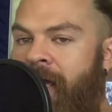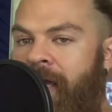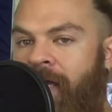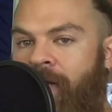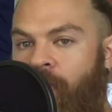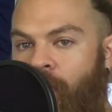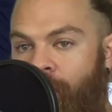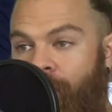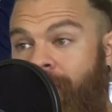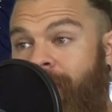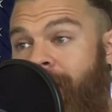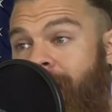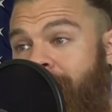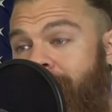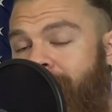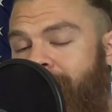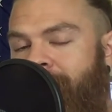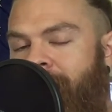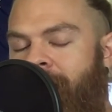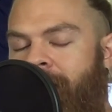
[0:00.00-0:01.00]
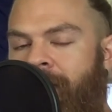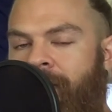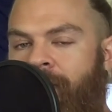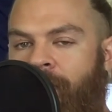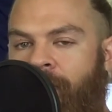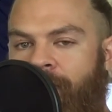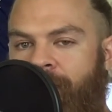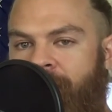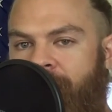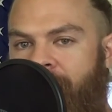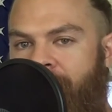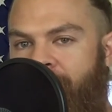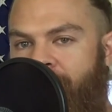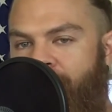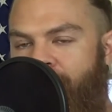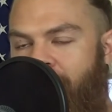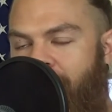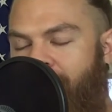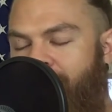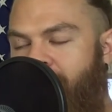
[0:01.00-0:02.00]
in order to get it done, in order to get the
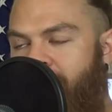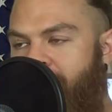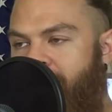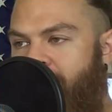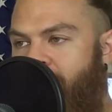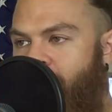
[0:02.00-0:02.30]
job done,